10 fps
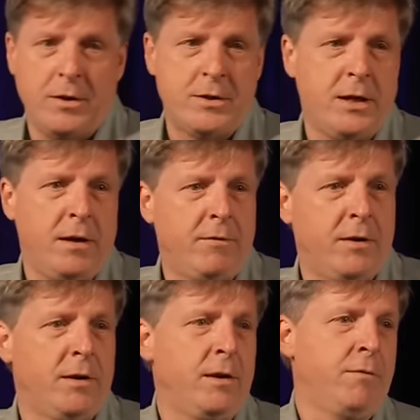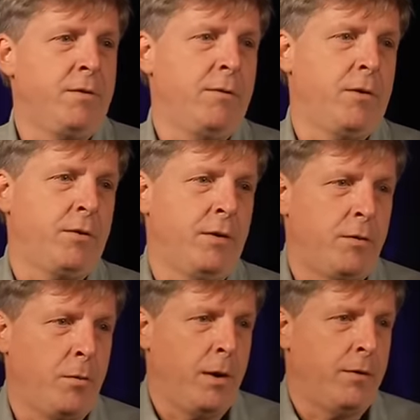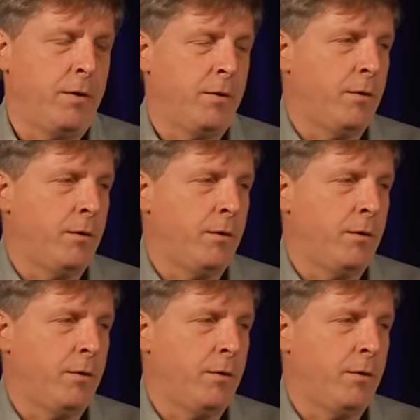achieve in an in vivo situation.